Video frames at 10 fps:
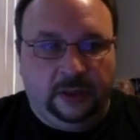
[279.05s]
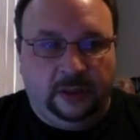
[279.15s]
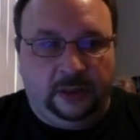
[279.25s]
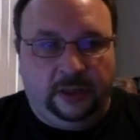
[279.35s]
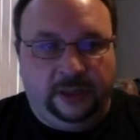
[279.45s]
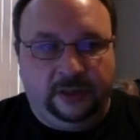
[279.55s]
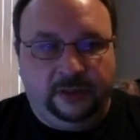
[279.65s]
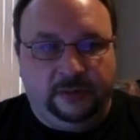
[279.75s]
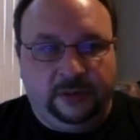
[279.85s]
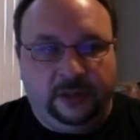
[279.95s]
All right,
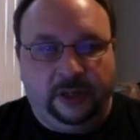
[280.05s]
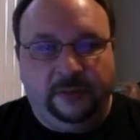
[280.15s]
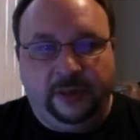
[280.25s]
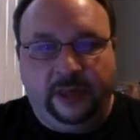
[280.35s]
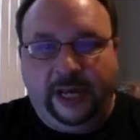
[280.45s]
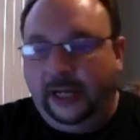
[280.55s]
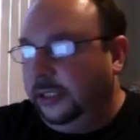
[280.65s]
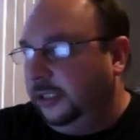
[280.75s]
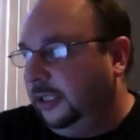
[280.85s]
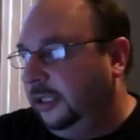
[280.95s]
so we're starting with that.
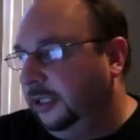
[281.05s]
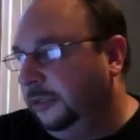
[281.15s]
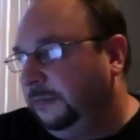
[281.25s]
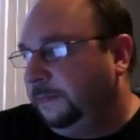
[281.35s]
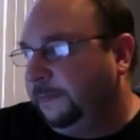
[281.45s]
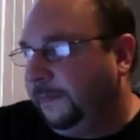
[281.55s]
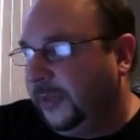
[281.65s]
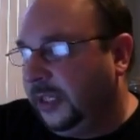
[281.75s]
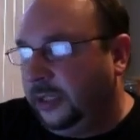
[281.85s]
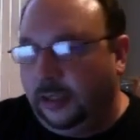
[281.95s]

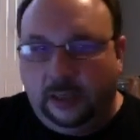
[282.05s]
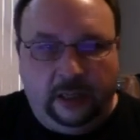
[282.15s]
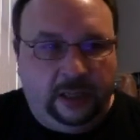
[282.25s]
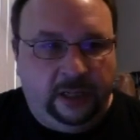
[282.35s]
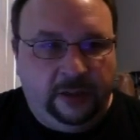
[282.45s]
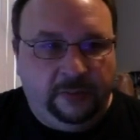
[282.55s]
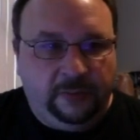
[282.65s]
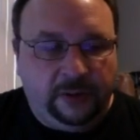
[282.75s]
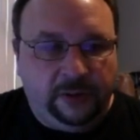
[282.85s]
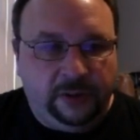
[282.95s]
And then
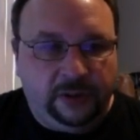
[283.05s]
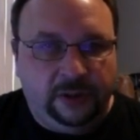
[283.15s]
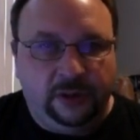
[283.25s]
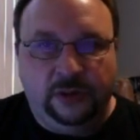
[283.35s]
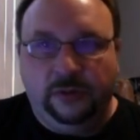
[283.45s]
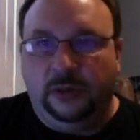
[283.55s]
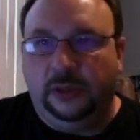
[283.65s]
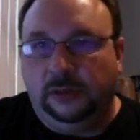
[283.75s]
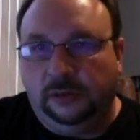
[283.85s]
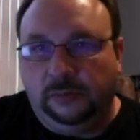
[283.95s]
we're going
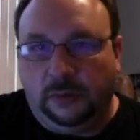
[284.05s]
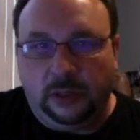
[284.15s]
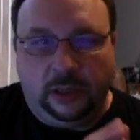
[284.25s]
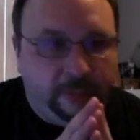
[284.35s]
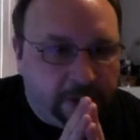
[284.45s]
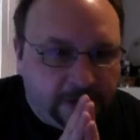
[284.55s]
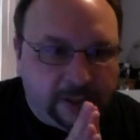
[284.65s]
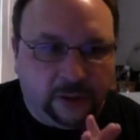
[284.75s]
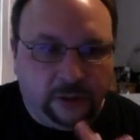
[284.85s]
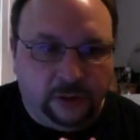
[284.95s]
to work on
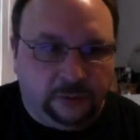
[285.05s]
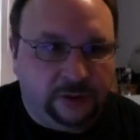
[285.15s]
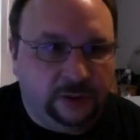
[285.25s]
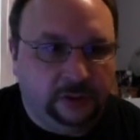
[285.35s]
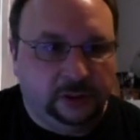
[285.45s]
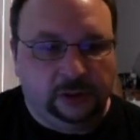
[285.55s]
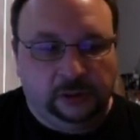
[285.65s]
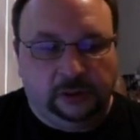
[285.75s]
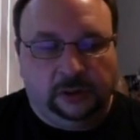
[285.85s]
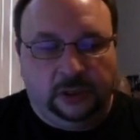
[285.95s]
building the loops.
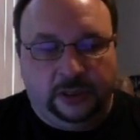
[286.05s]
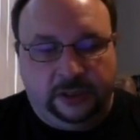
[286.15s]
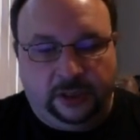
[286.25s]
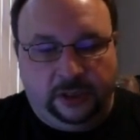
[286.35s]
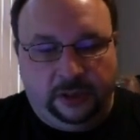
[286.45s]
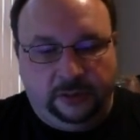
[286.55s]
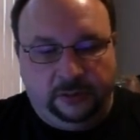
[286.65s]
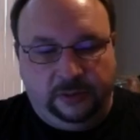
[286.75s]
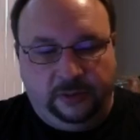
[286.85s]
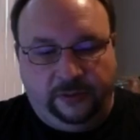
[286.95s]

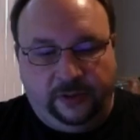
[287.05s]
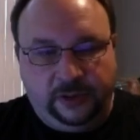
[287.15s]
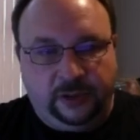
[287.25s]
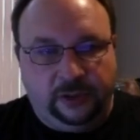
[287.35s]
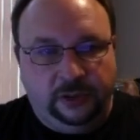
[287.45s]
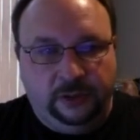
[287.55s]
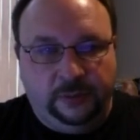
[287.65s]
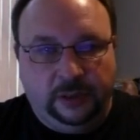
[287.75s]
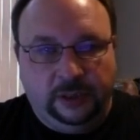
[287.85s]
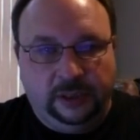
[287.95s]
So first
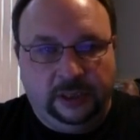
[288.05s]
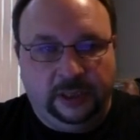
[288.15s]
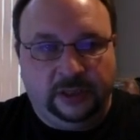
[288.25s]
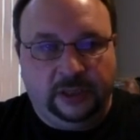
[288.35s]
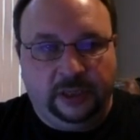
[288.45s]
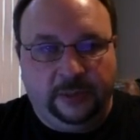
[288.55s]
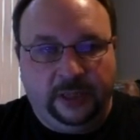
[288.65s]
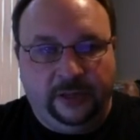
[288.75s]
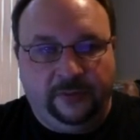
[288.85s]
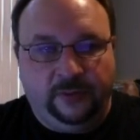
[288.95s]
loop is going to
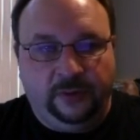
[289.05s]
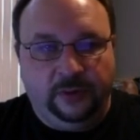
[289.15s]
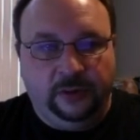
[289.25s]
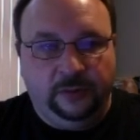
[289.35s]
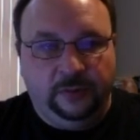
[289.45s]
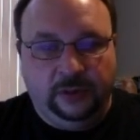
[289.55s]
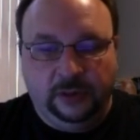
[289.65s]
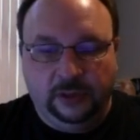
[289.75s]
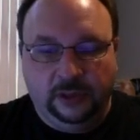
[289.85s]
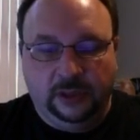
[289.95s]
be a for loop,
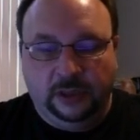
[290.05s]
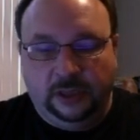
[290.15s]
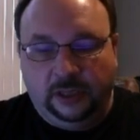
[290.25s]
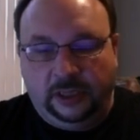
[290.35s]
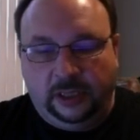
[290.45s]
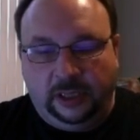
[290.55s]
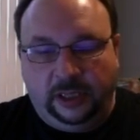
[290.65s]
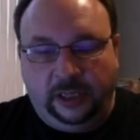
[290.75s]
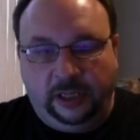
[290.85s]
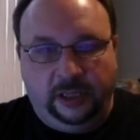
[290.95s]

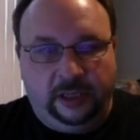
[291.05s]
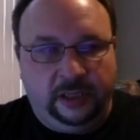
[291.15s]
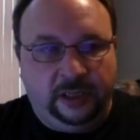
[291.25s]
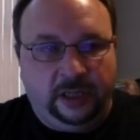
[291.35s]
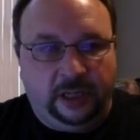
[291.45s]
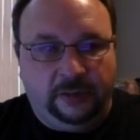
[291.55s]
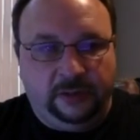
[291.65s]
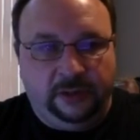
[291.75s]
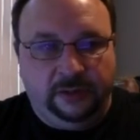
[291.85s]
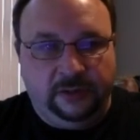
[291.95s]
and I
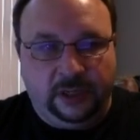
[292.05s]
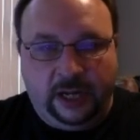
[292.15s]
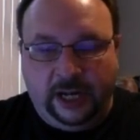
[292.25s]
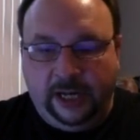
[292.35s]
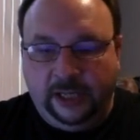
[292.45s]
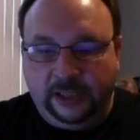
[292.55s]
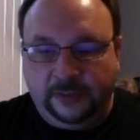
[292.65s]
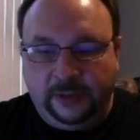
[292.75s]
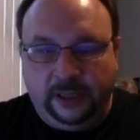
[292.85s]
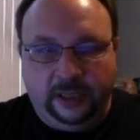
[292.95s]
will use I
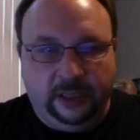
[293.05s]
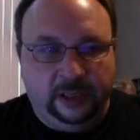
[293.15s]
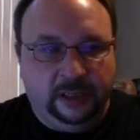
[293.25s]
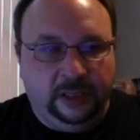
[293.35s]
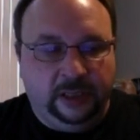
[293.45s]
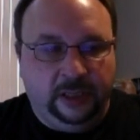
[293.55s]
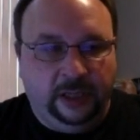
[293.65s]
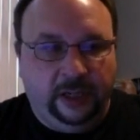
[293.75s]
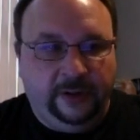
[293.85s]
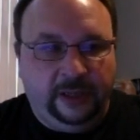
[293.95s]
as my
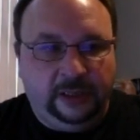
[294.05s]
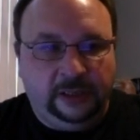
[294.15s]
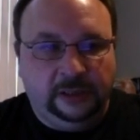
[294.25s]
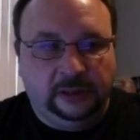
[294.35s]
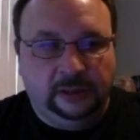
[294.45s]
iterator.